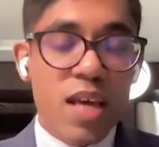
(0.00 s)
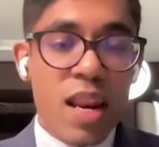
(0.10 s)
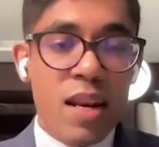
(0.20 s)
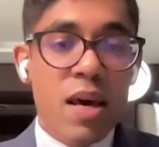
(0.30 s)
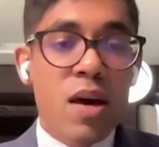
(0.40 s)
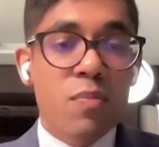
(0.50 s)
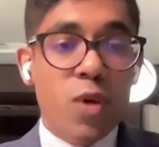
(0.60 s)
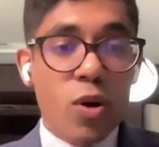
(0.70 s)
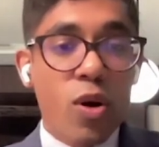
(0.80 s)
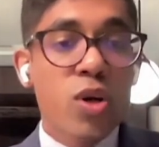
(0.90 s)
And
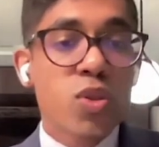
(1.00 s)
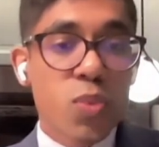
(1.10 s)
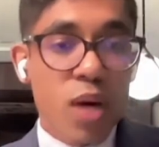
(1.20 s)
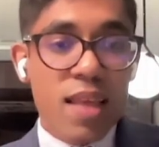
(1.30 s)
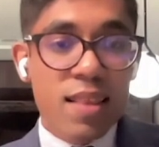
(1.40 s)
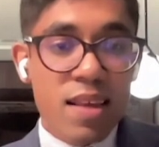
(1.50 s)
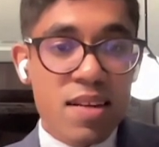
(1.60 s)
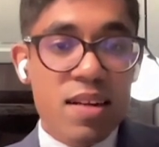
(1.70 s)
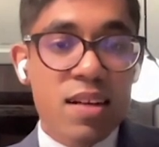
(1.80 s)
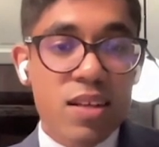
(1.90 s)
because we are in the
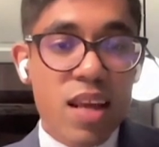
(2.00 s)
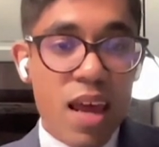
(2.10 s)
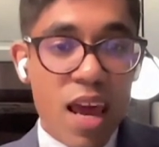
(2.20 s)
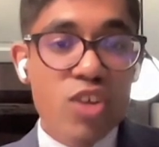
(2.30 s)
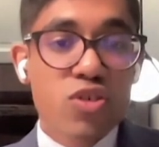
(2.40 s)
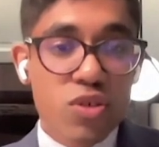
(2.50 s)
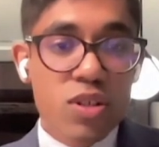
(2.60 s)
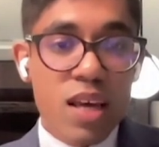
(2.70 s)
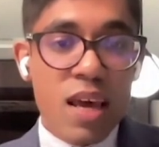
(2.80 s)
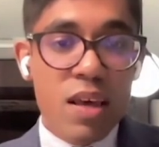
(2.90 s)
internet age
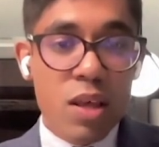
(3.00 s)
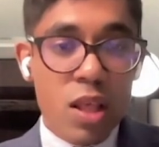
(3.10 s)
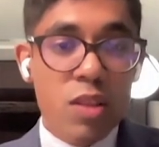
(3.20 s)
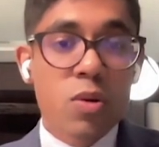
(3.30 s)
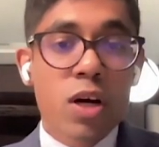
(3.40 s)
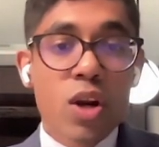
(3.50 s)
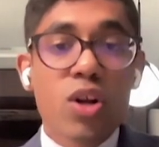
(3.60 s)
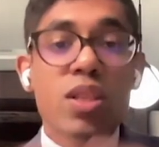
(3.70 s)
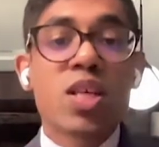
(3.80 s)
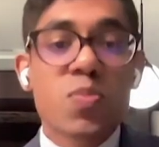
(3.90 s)
today, a lot
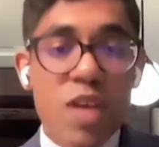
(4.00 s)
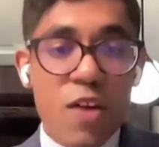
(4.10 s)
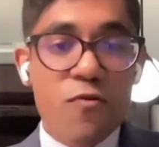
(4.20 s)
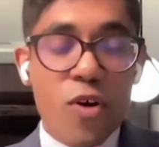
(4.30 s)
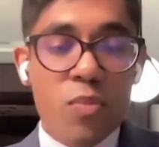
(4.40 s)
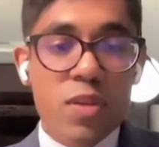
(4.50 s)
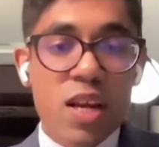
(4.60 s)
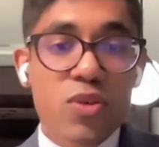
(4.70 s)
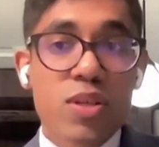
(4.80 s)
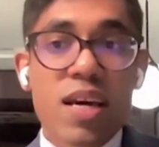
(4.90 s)
of these platforms
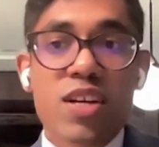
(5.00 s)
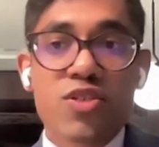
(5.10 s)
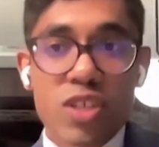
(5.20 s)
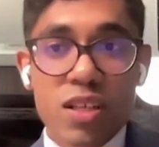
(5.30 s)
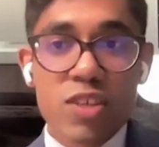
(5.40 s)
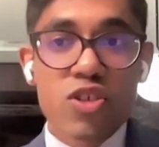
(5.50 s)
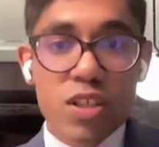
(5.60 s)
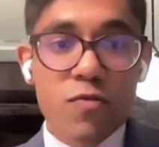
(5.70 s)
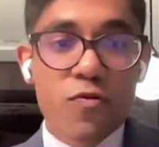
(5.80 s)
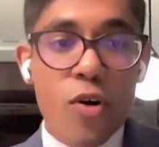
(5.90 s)
tend to take a
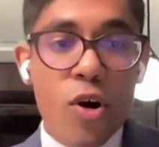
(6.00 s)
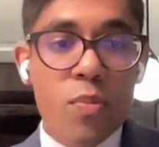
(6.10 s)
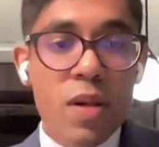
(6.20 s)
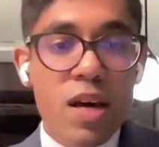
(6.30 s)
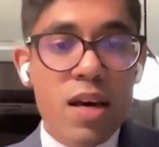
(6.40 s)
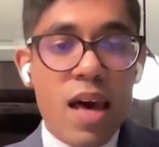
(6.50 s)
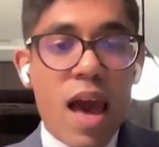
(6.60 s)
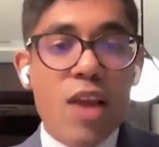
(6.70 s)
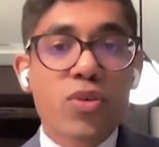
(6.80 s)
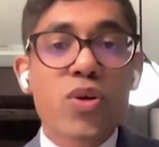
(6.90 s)
digital form.
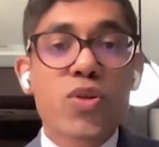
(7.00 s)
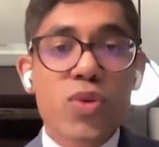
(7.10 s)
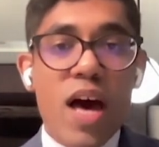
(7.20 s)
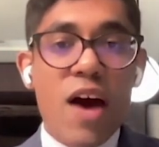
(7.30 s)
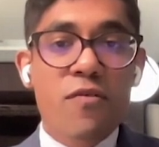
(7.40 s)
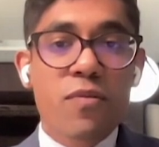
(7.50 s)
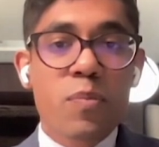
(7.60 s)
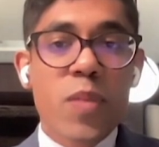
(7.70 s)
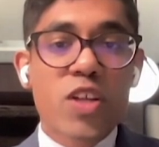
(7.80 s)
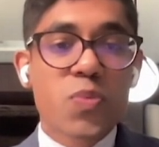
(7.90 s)
And you also have
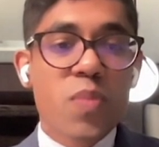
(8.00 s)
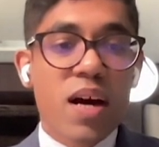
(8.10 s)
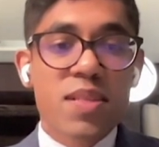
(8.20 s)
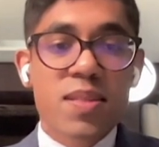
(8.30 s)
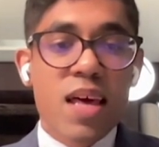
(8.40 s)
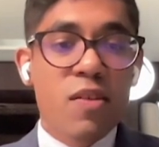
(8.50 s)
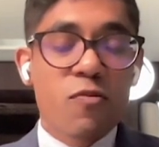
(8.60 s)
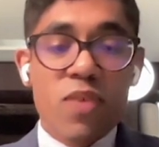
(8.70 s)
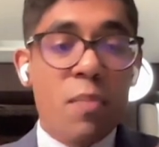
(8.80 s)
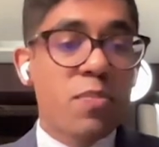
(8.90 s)
matching markets
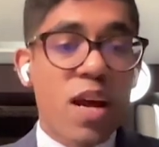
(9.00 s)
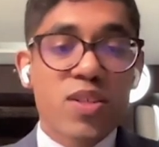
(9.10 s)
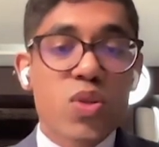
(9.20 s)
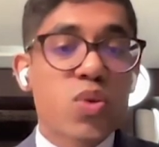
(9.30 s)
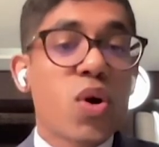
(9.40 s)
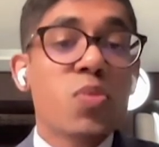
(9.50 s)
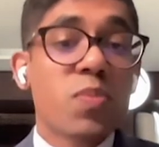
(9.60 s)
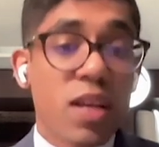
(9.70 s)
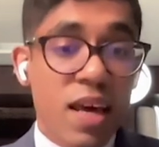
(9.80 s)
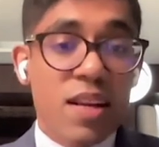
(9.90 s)
where prices don't
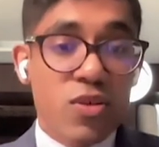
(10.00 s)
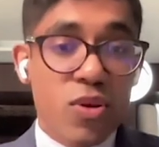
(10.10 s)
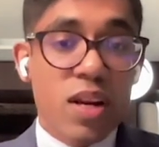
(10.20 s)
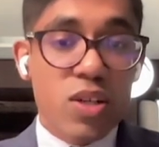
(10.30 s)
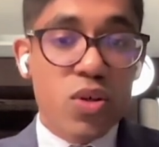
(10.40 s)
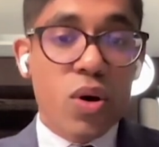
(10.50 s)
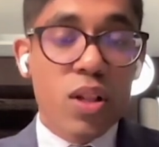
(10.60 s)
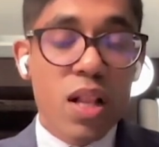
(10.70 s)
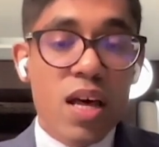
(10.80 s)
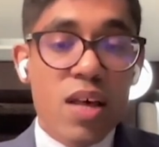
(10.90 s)
play any role at
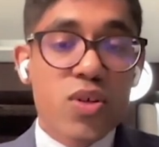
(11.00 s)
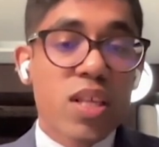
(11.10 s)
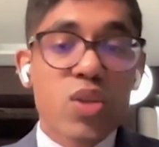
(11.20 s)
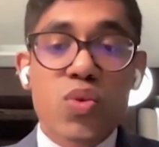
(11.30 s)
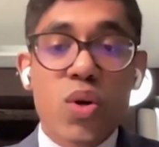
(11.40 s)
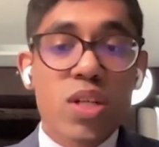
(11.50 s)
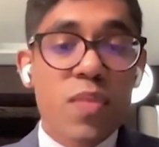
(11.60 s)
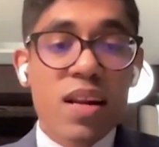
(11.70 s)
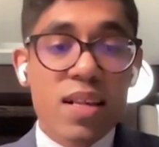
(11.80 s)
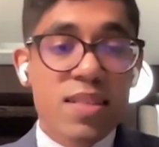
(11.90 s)
all. So there's no
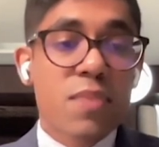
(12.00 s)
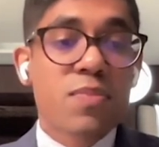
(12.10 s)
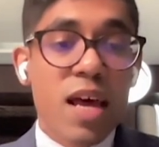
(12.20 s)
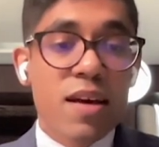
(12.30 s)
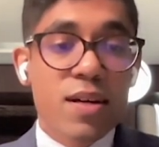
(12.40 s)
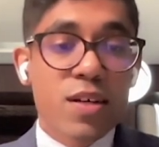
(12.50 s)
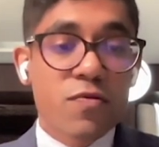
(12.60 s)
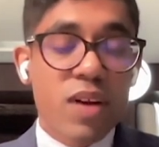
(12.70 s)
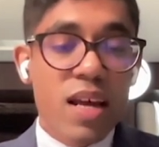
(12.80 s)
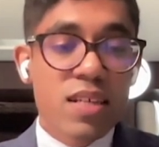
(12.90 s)
demand and supply curve,
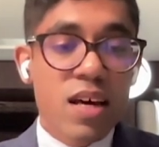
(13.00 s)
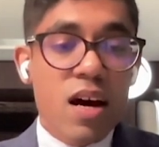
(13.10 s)
right?